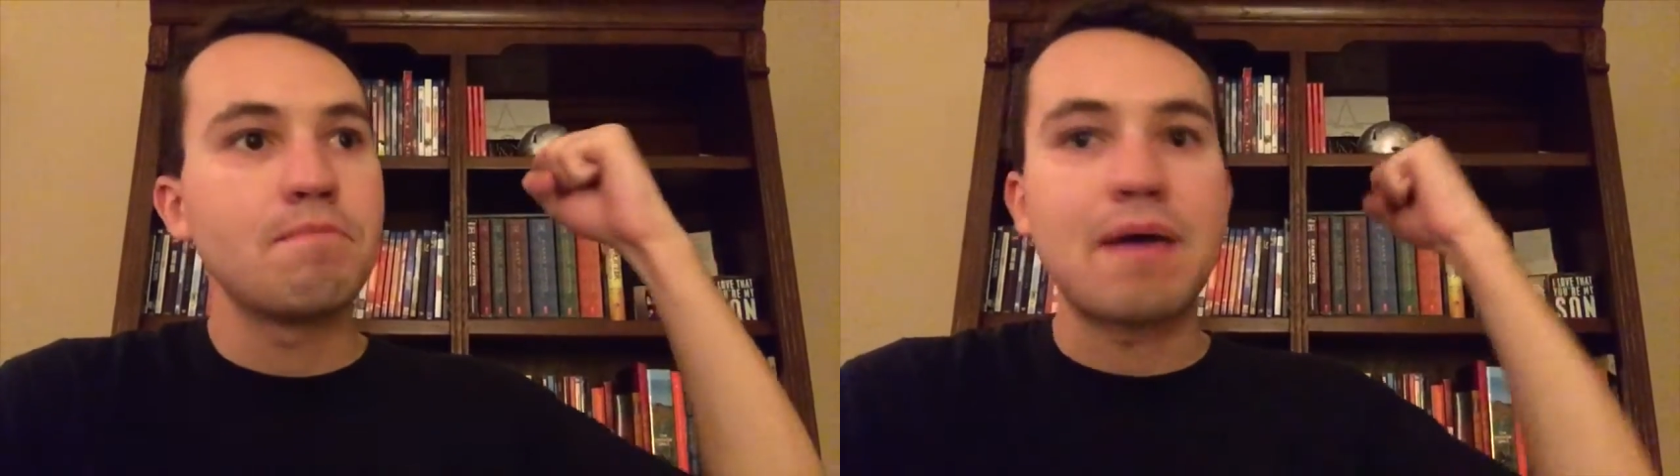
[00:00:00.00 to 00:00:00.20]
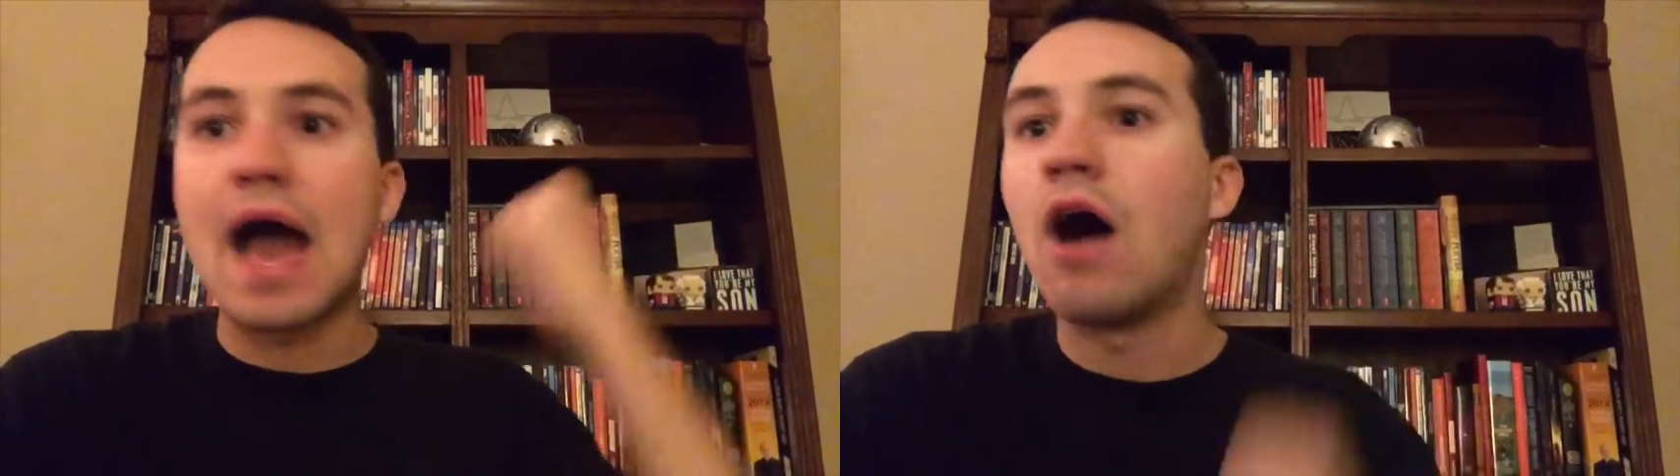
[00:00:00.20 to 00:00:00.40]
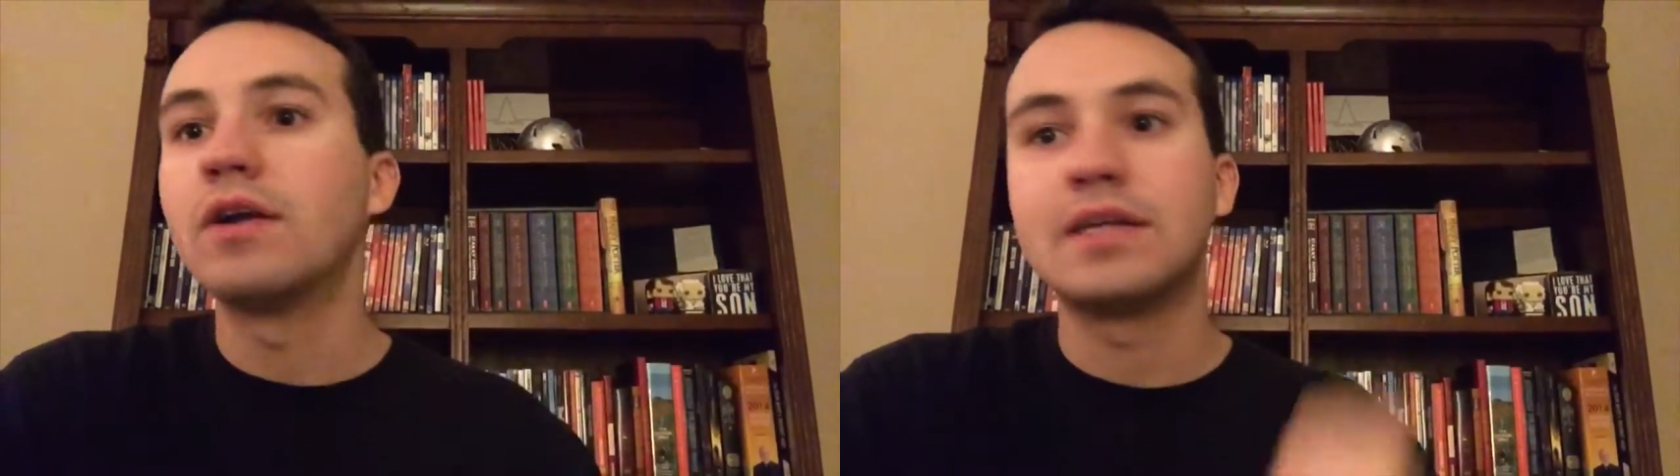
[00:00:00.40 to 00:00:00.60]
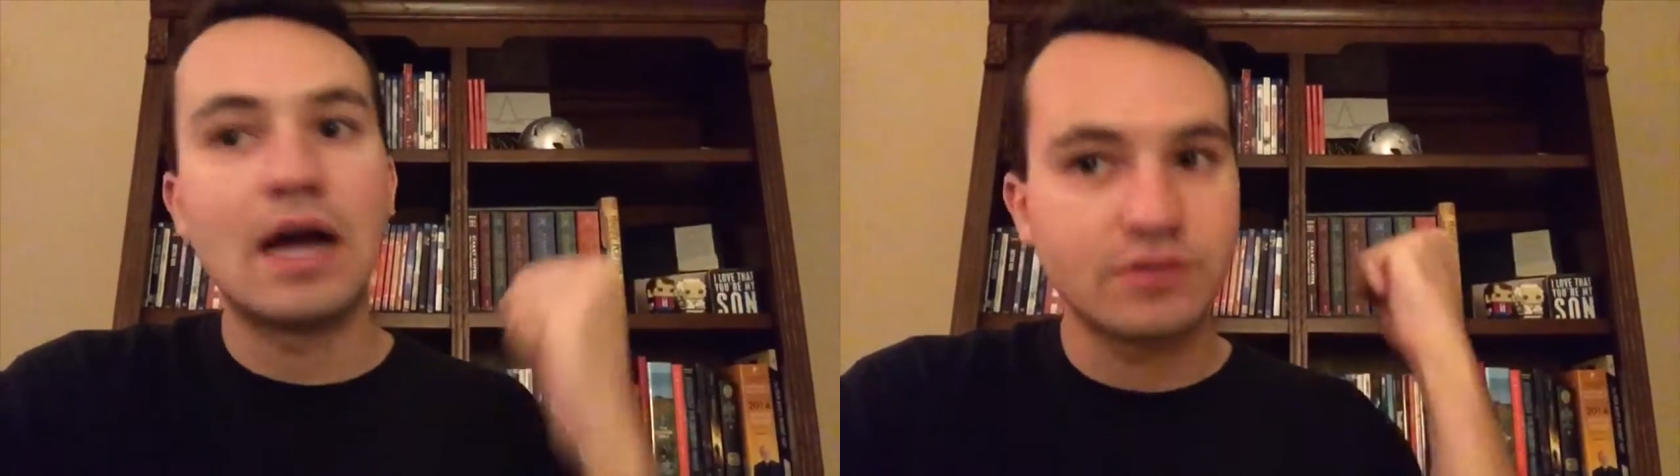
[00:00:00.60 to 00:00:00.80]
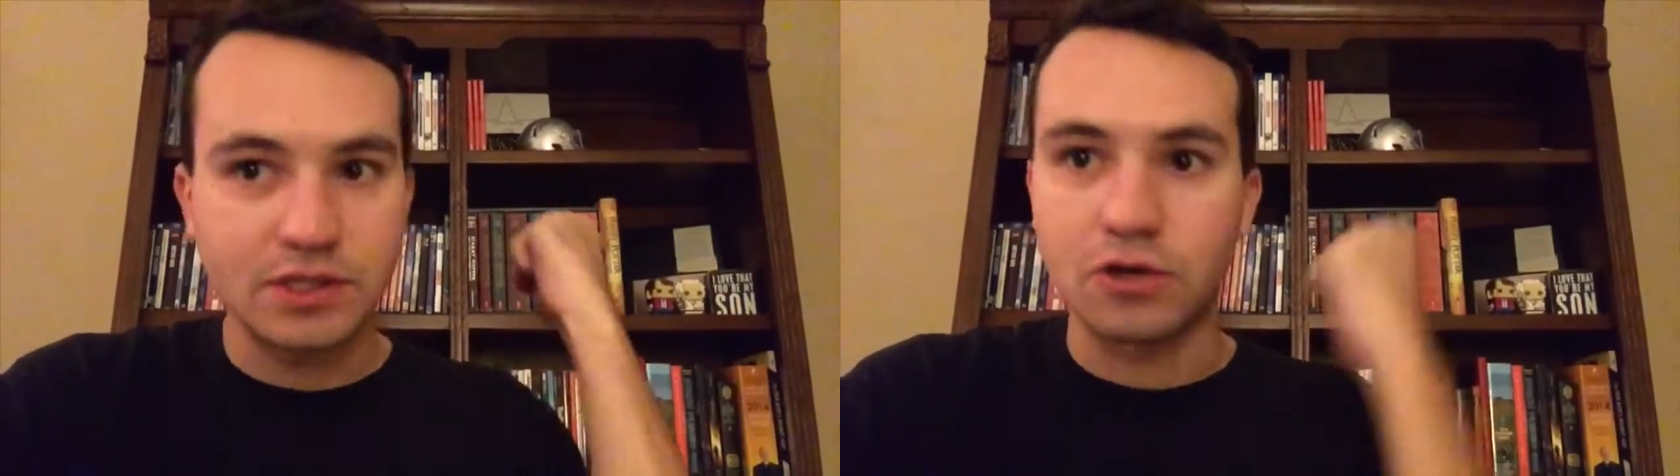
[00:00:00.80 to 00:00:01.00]
pounded
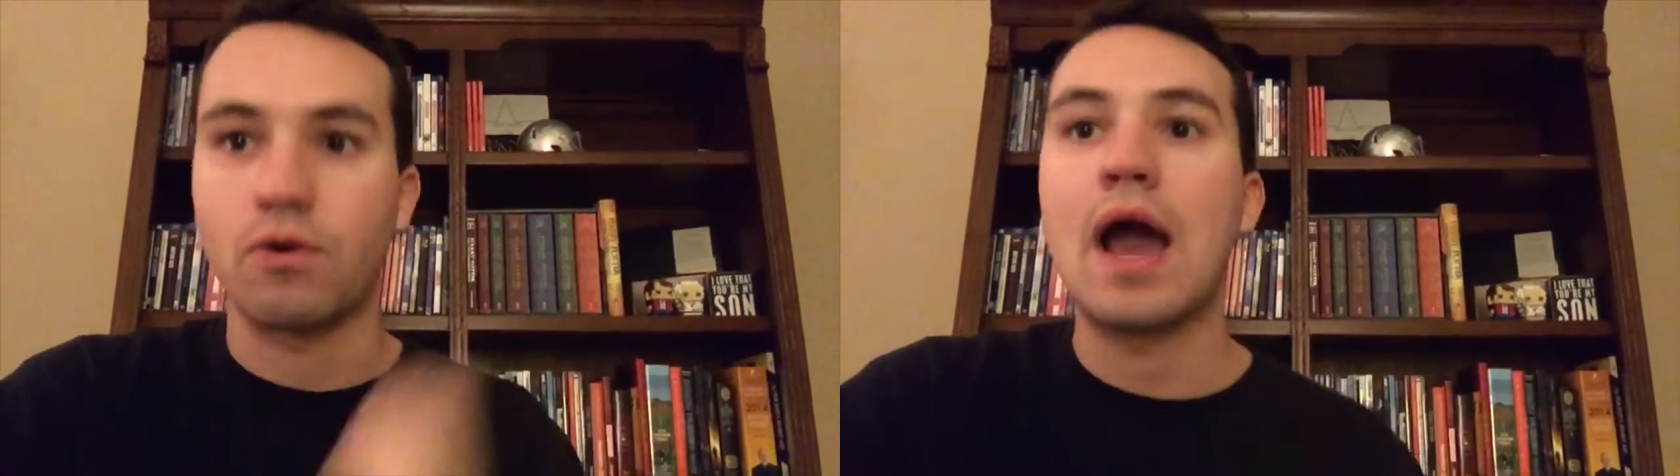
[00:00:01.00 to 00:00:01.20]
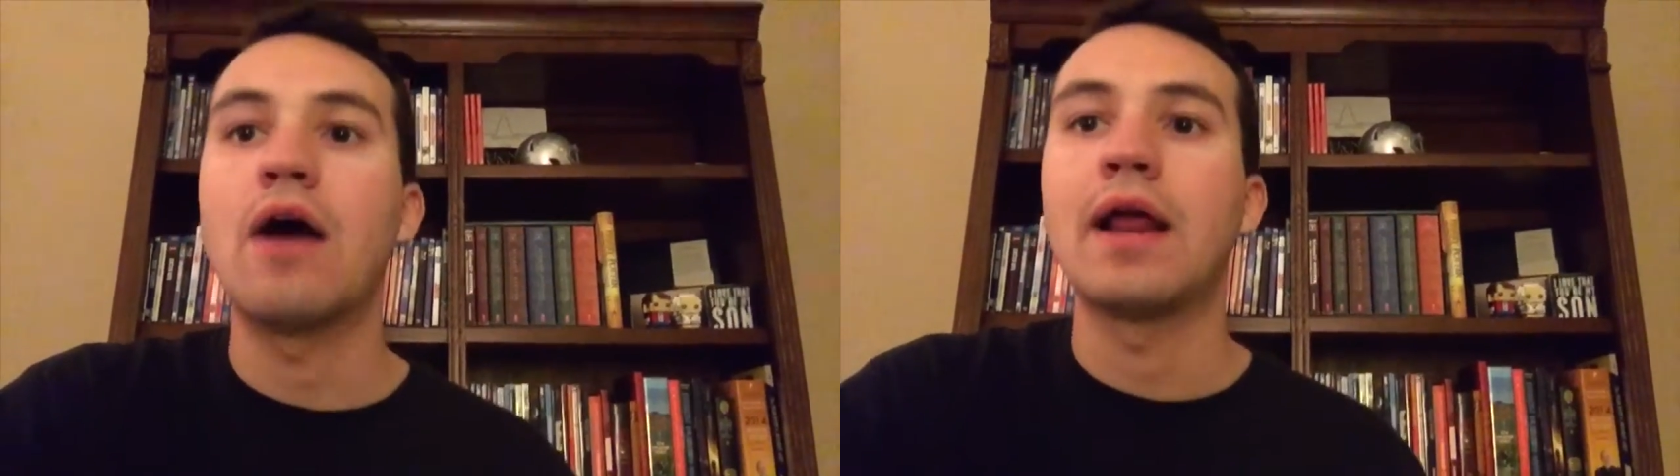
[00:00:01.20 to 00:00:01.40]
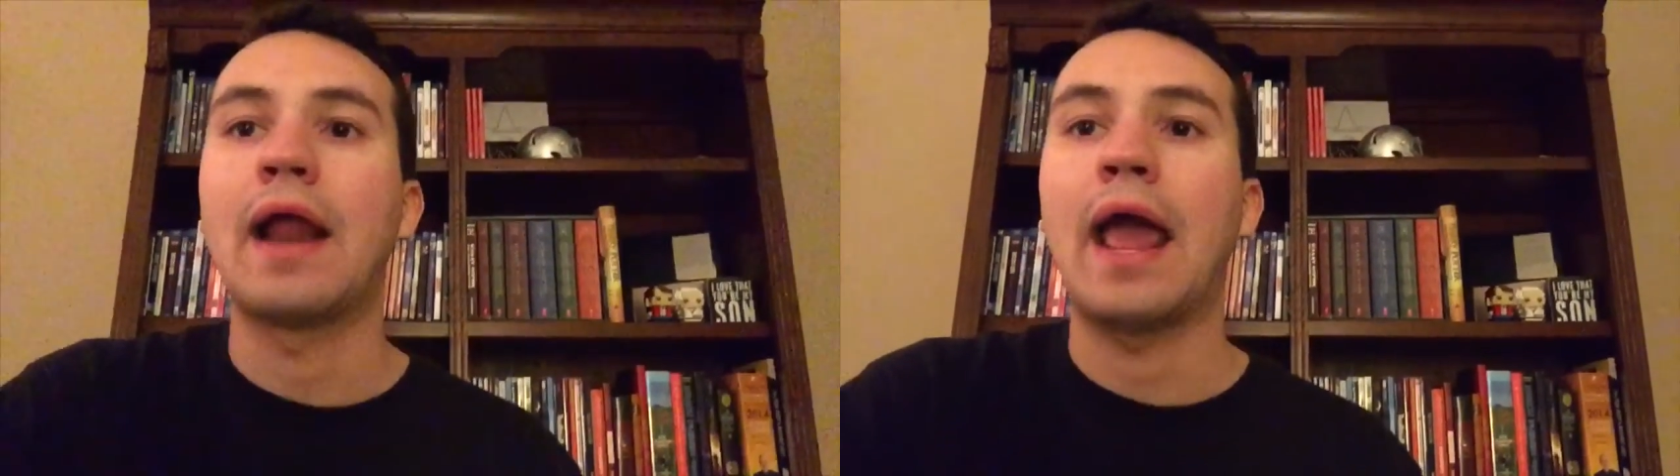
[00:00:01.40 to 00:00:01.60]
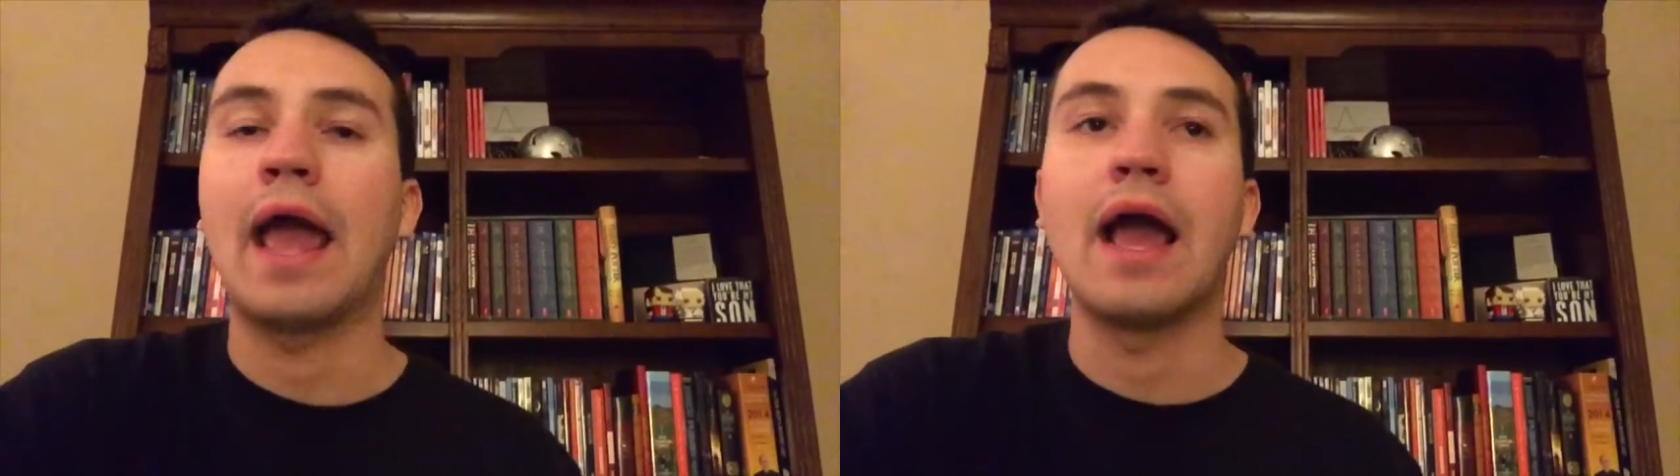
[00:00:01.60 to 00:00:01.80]
down to the ground and